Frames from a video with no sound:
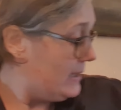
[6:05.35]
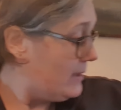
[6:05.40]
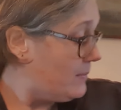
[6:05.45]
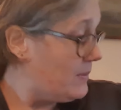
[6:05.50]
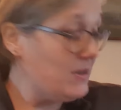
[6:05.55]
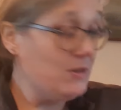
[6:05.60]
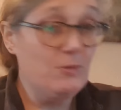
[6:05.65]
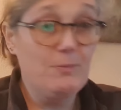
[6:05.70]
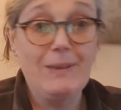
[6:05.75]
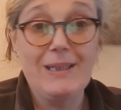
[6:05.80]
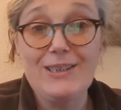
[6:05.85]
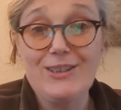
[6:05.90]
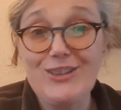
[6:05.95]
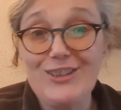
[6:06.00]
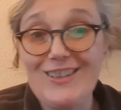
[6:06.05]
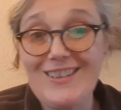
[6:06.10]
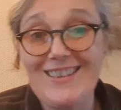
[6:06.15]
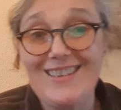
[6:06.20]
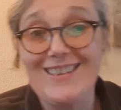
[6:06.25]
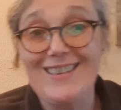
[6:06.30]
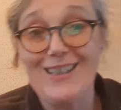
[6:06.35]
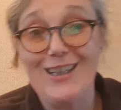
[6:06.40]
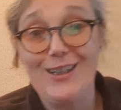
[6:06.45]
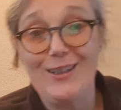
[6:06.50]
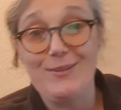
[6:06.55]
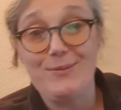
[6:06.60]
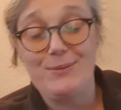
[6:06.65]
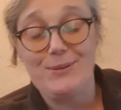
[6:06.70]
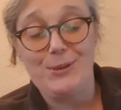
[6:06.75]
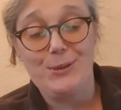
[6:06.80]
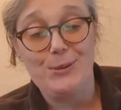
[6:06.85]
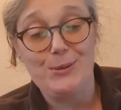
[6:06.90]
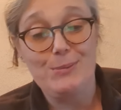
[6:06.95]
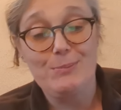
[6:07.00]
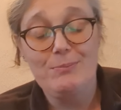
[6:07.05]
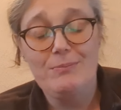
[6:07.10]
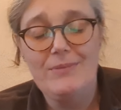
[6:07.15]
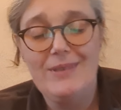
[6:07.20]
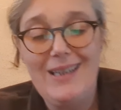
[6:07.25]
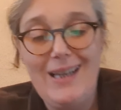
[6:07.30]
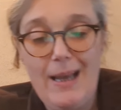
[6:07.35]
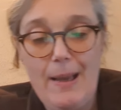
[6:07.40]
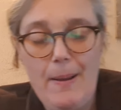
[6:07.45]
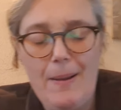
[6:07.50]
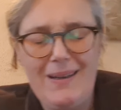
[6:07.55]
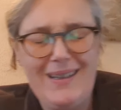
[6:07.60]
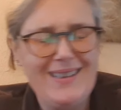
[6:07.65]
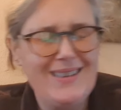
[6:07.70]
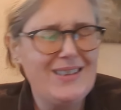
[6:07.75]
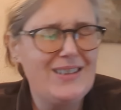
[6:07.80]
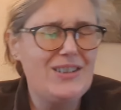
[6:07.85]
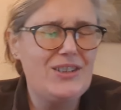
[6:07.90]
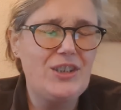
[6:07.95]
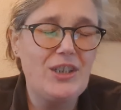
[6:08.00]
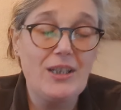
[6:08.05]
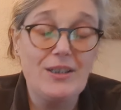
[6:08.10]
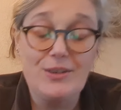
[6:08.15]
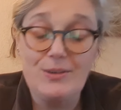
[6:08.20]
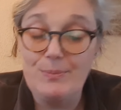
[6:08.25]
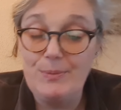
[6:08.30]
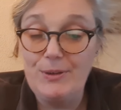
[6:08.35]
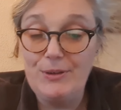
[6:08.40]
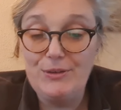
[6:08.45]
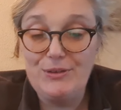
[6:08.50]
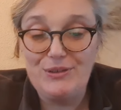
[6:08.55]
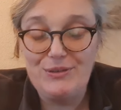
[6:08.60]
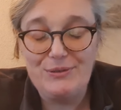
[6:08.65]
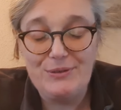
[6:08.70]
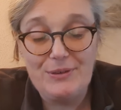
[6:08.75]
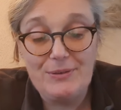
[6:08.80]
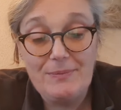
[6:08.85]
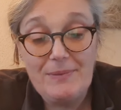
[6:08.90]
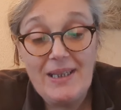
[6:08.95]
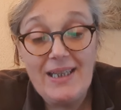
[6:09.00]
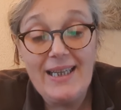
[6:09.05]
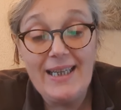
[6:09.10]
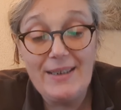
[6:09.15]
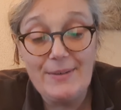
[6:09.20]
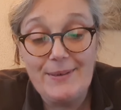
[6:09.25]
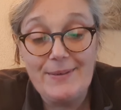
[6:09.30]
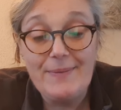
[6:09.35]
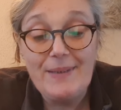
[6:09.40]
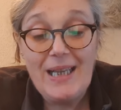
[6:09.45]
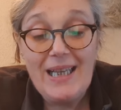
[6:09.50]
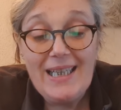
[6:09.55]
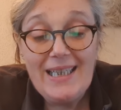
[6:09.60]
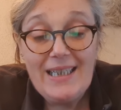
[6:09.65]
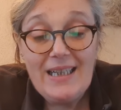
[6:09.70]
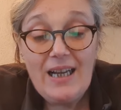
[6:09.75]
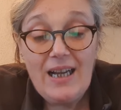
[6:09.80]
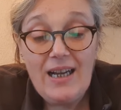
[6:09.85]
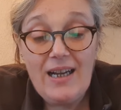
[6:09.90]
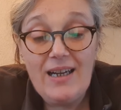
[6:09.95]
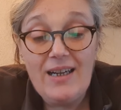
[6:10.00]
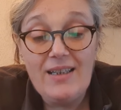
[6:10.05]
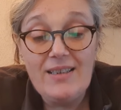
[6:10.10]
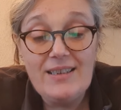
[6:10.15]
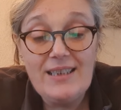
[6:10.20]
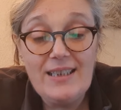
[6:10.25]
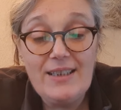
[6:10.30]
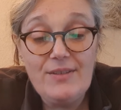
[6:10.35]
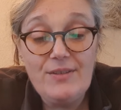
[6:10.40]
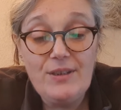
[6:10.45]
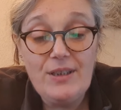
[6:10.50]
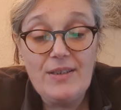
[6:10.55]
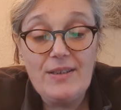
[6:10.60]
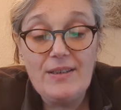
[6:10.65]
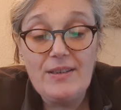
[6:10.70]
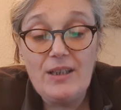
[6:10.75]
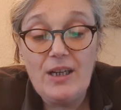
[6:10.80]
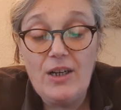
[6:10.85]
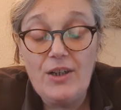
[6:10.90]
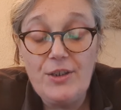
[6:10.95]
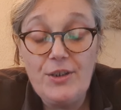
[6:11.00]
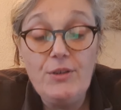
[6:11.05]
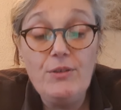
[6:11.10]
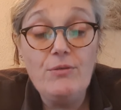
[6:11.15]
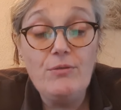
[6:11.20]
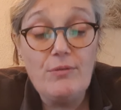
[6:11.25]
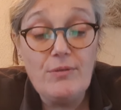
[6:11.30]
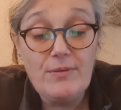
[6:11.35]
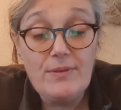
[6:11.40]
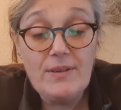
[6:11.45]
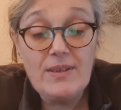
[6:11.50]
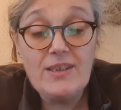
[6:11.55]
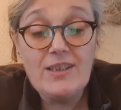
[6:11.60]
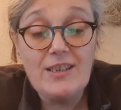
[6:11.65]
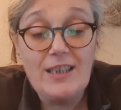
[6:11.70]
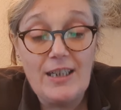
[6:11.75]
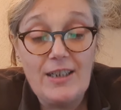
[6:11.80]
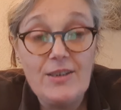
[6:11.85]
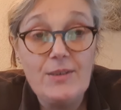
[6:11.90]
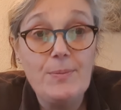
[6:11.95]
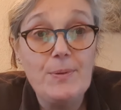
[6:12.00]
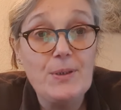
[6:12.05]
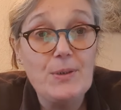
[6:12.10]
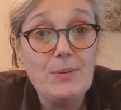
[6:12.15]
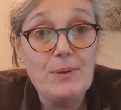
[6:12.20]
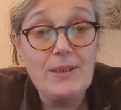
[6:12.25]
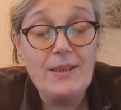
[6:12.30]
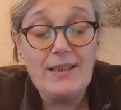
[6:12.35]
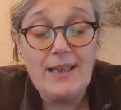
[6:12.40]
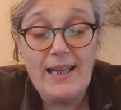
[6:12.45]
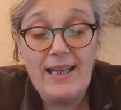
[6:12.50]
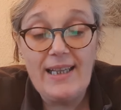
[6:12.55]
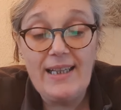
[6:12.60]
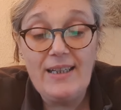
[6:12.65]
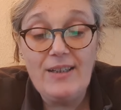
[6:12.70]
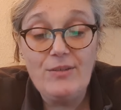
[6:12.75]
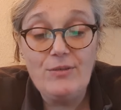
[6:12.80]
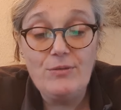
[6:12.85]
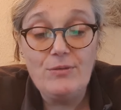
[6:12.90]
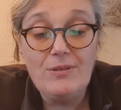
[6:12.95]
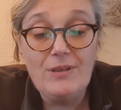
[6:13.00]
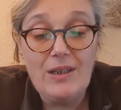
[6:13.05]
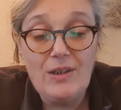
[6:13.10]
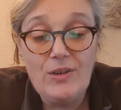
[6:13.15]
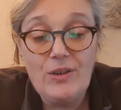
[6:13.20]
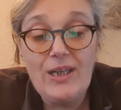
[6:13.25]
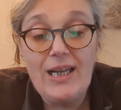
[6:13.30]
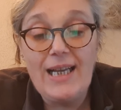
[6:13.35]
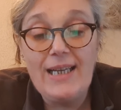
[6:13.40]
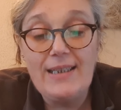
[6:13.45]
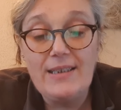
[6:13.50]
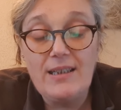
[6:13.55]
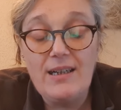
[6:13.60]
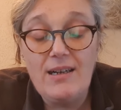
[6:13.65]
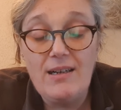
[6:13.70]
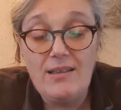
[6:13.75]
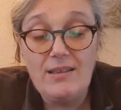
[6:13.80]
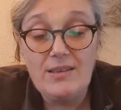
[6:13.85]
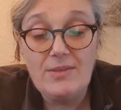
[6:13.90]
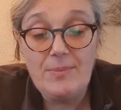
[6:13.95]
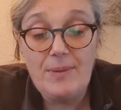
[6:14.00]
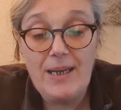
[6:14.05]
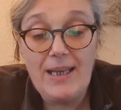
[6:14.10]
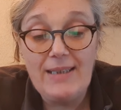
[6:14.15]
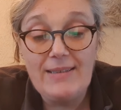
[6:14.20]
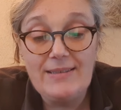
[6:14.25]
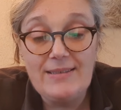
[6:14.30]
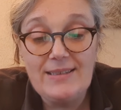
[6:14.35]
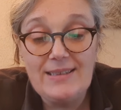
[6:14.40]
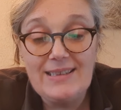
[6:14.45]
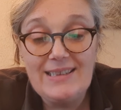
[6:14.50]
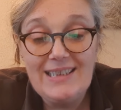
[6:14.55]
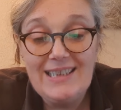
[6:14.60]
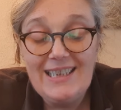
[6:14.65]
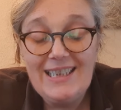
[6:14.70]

I'm still managing to serve, which is just beautiful. Anyway, uh, if are you stuck between a rock and a hard place?